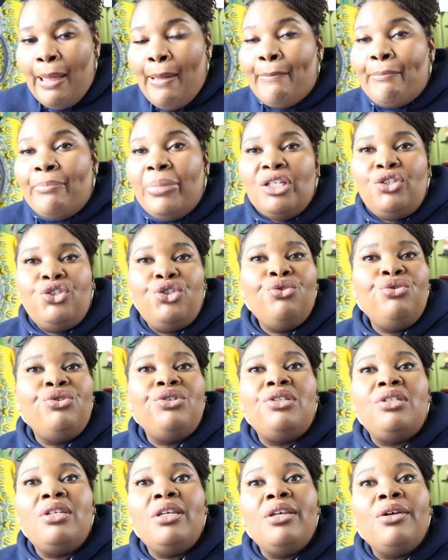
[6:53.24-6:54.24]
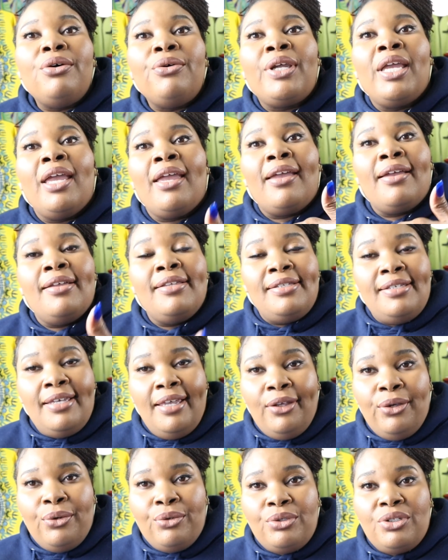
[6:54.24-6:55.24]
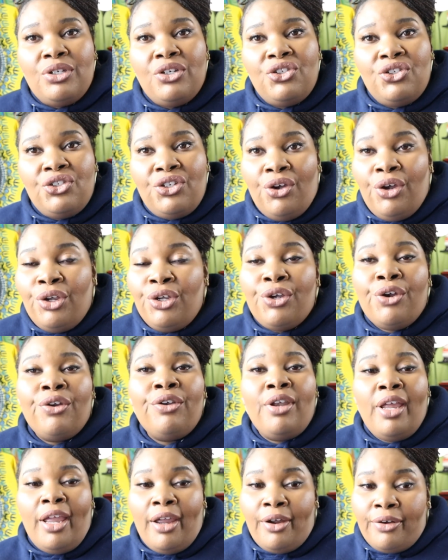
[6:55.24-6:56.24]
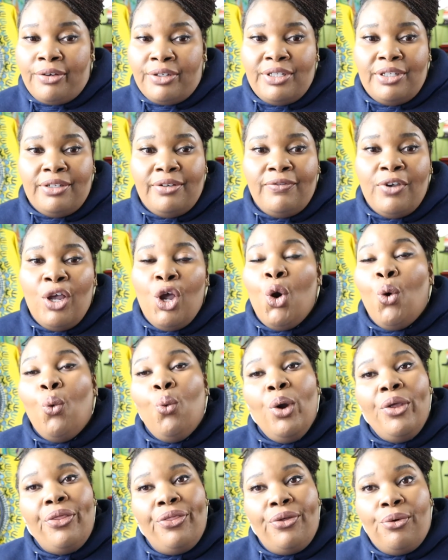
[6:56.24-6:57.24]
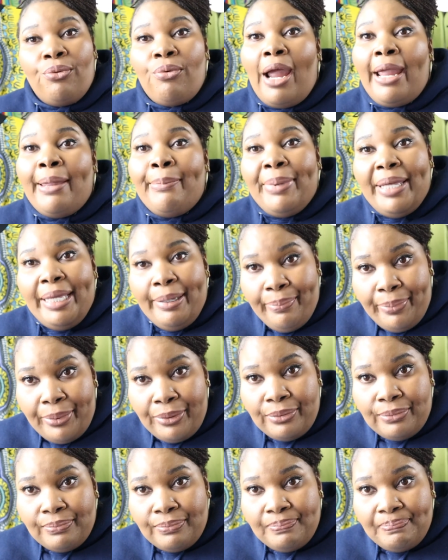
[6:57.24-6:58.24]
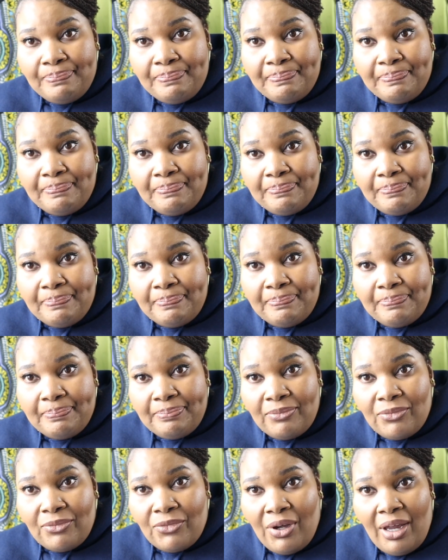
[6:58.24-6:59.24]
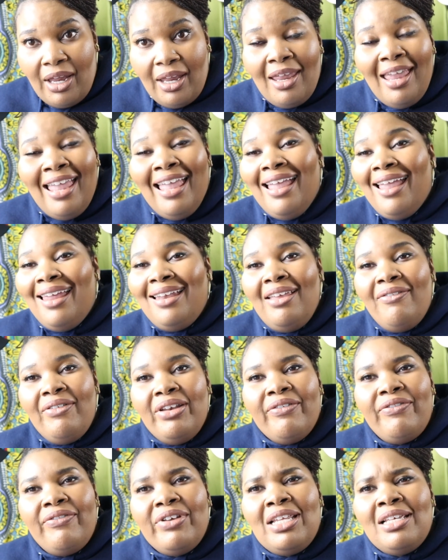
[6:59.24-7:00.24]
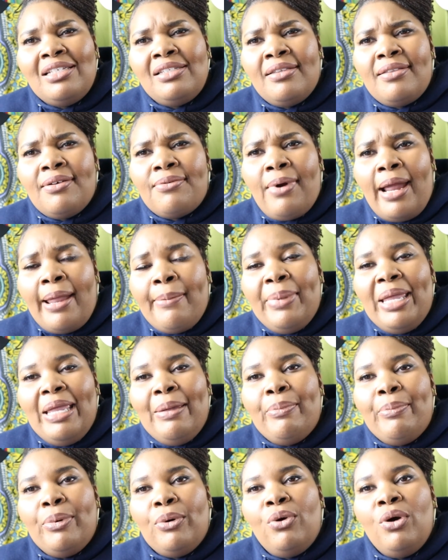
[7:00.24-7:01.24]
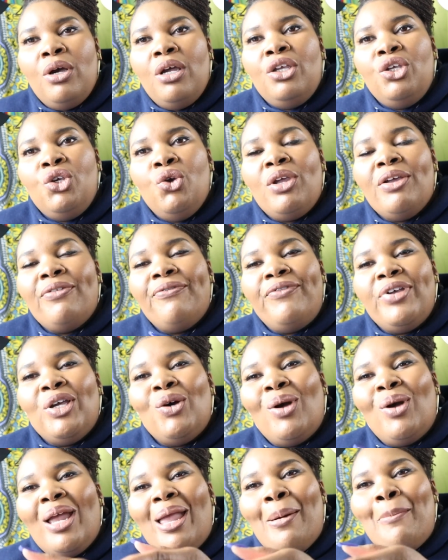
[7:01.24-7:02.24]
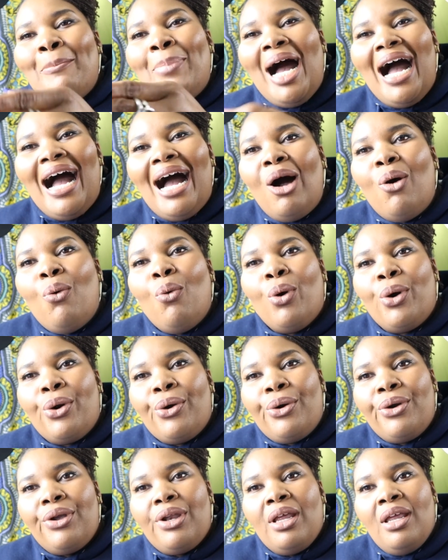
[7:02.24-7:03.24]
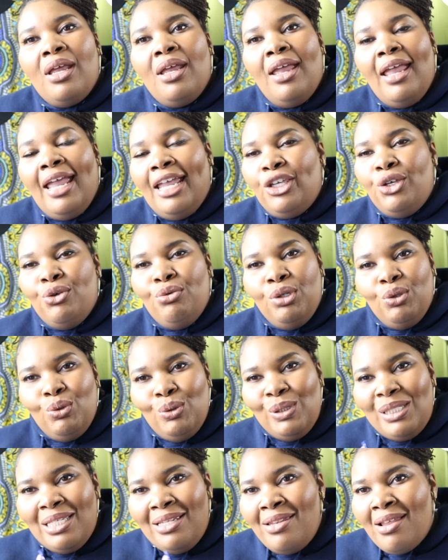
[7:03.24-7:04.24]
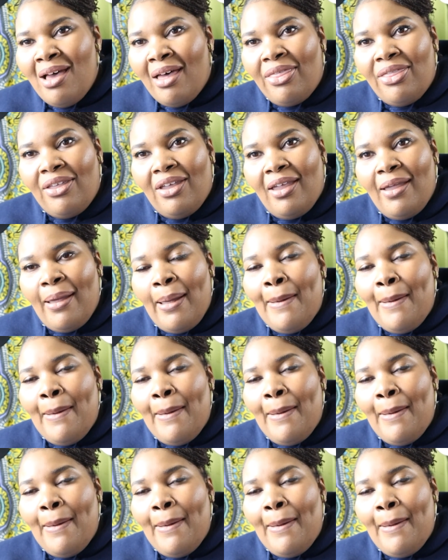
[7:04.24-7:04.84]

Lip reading: but you still can continue to share your narrative with the right people, right? And even if it isn't the right people, you can feel empowered and you lose nothing